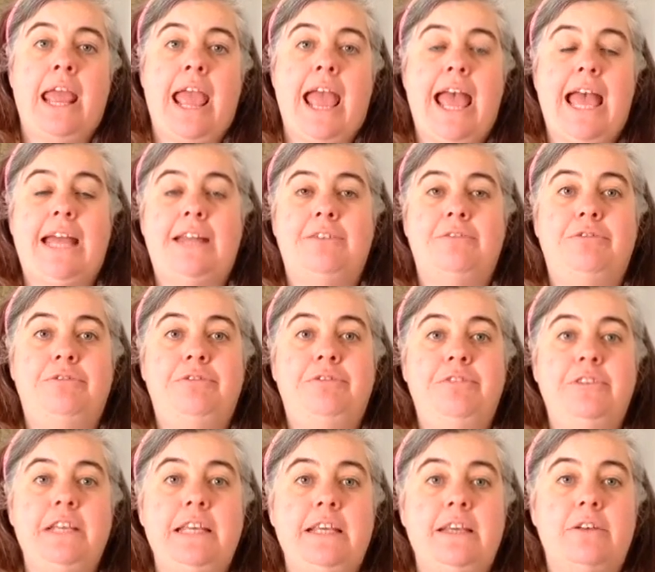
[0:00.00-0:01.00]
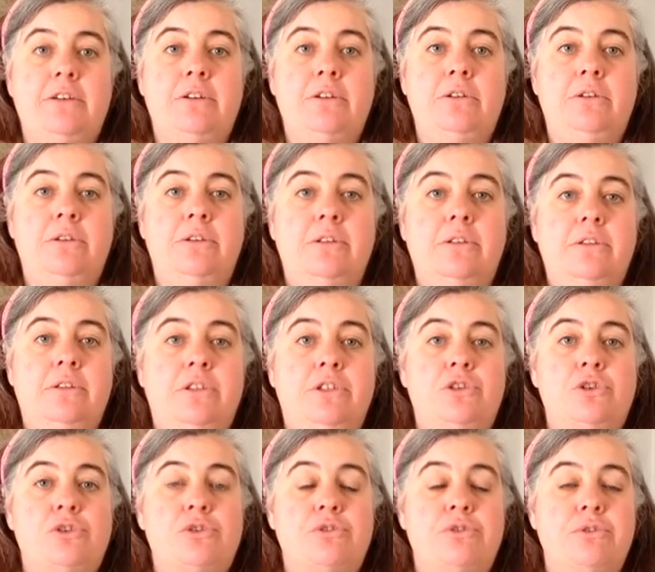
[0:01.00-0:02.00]
and feel the
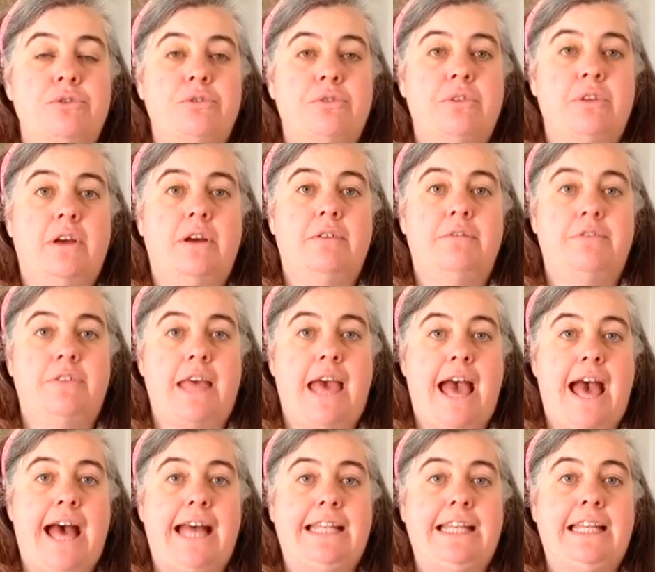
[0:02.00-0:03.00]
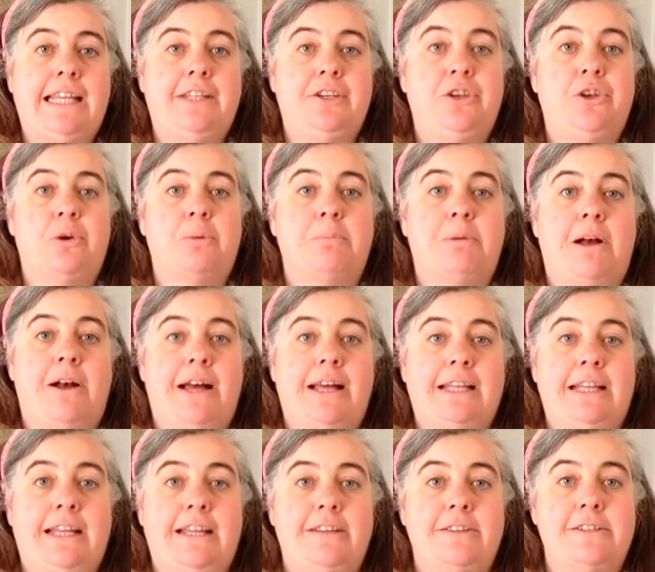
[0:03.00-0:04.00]
truth of that in your
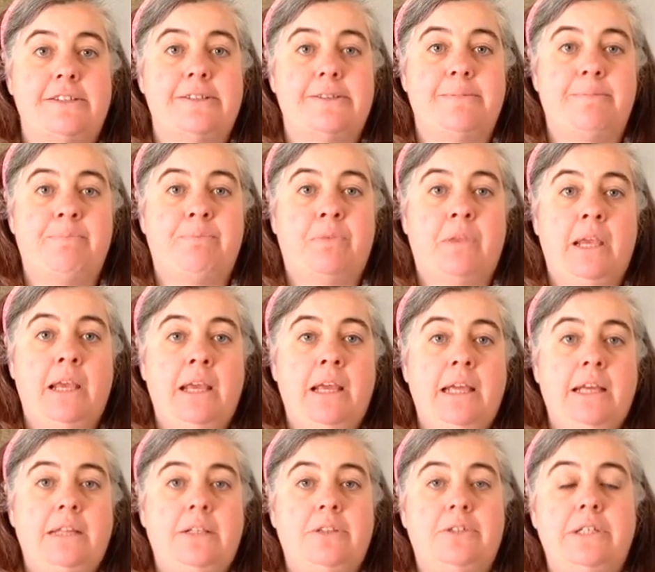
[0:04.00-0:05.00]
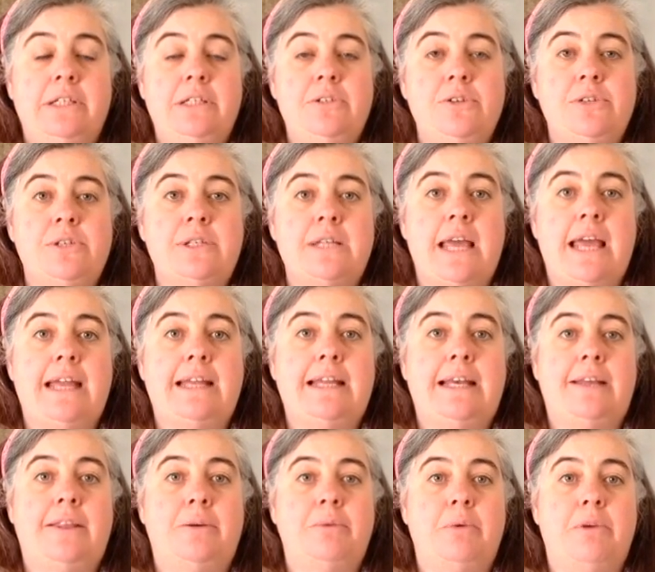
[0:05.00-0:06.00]
bodies. You'll understand
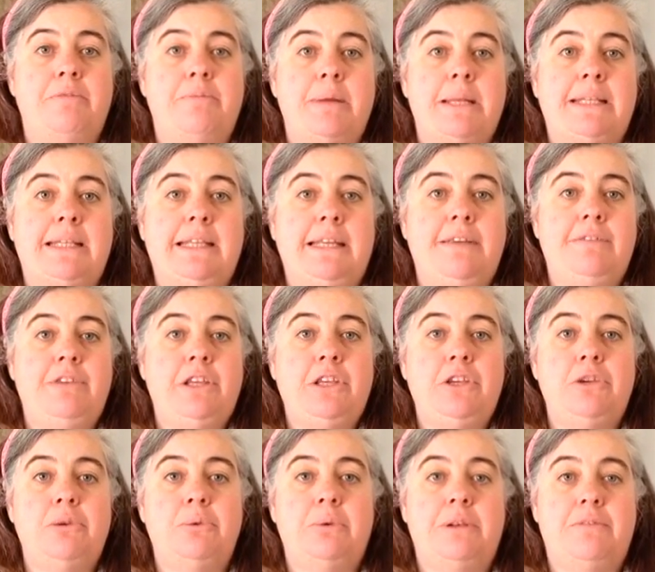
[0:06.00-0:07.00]
now that we've been giving you